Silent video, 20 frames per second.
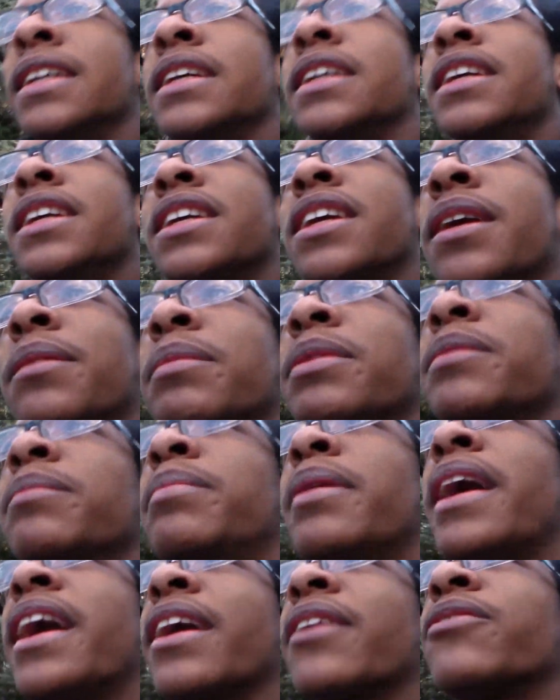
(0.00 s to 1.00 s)
He coming
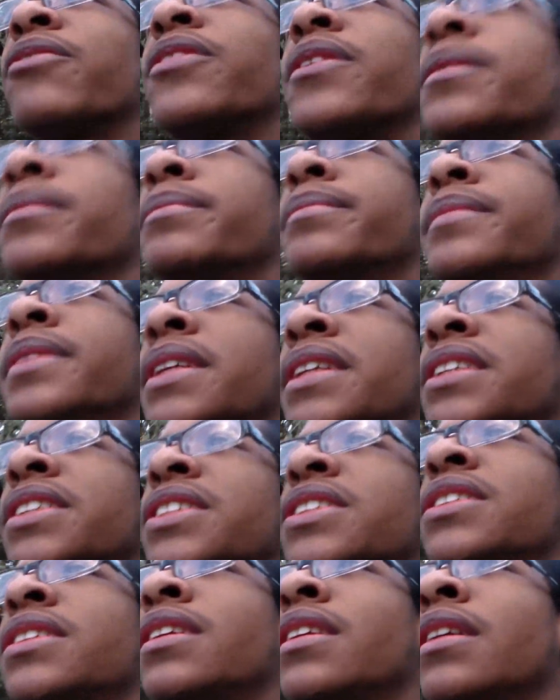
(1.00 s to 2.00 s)
back from
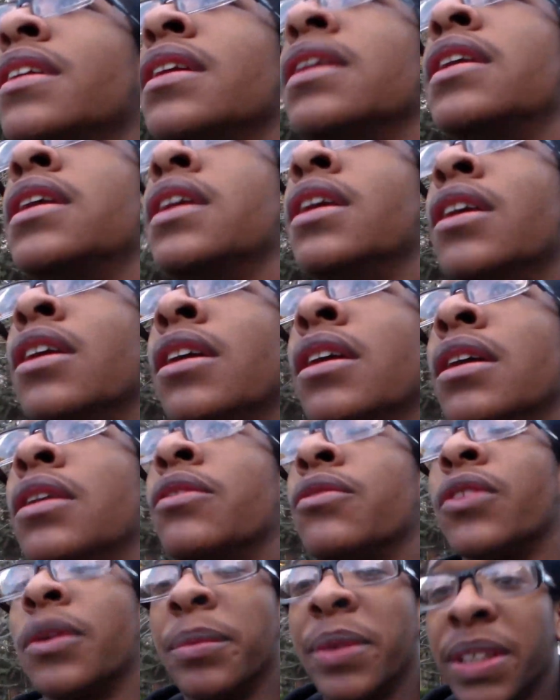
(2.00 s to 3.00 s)
his
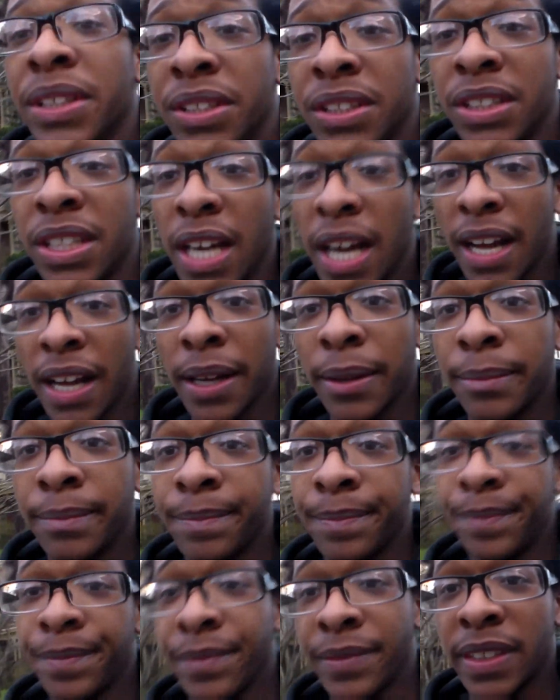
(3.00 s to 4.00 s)
from his job,
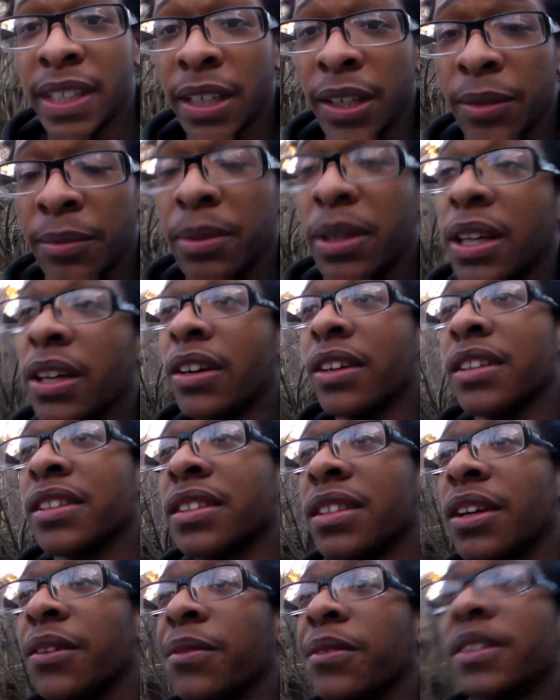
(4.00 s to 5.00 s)
telling me all the
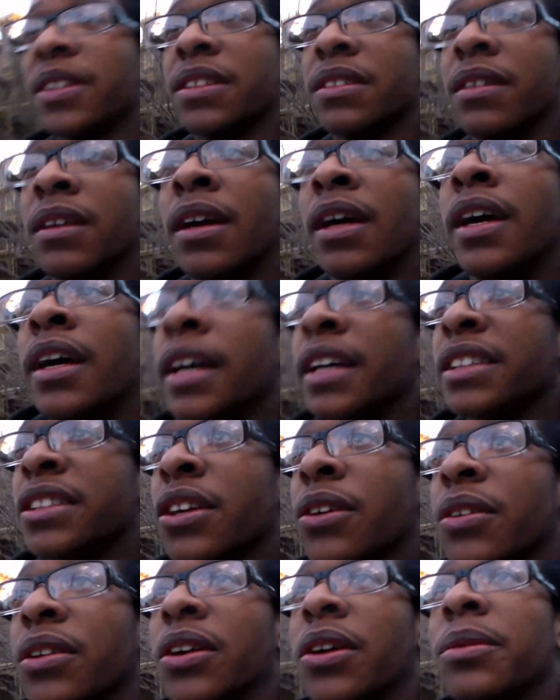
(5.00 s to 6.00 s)
stuff that's
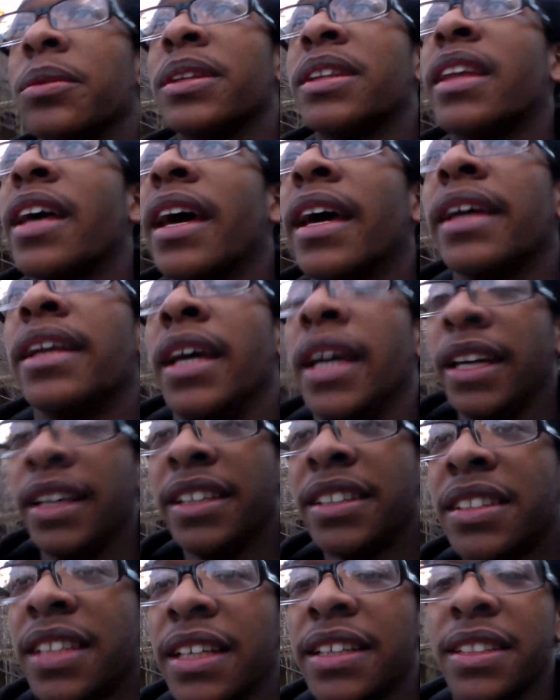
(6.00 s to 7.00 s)
going on with that.
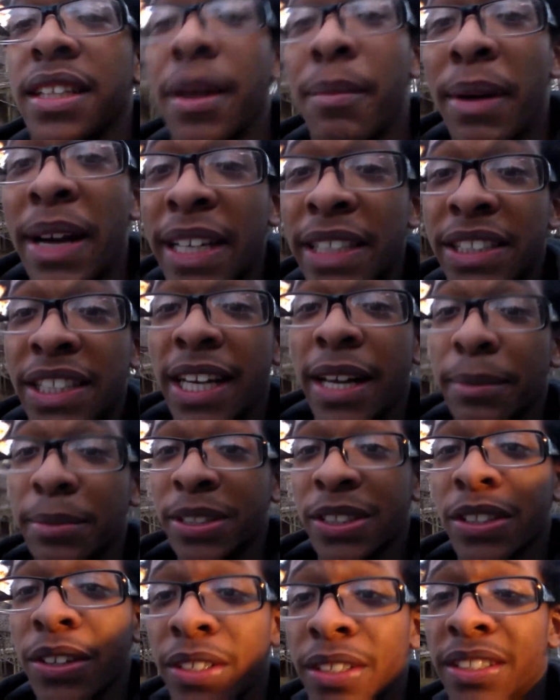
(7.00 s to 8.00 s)
He says that my job
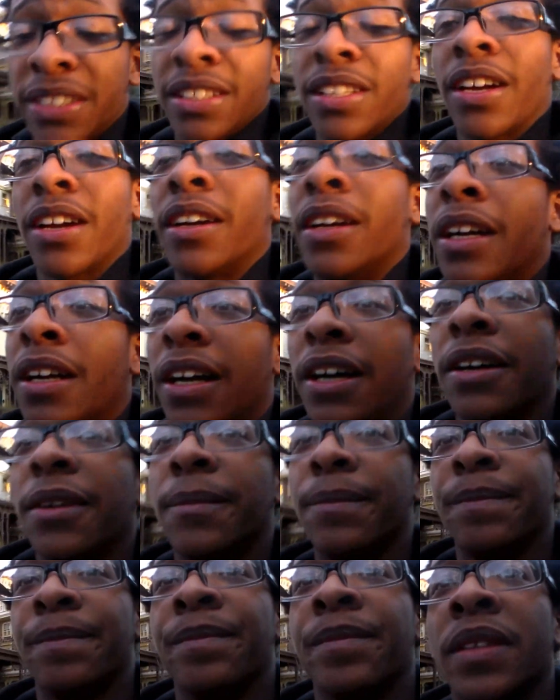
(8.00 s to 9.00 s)
is gonna start
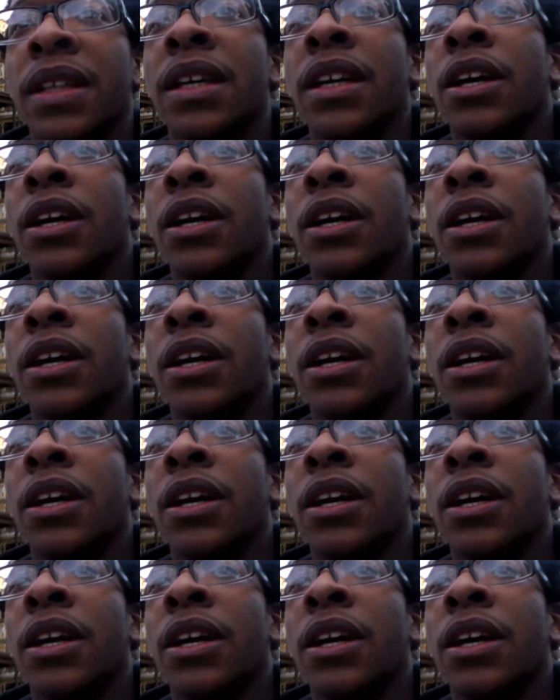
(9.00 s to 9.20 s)
um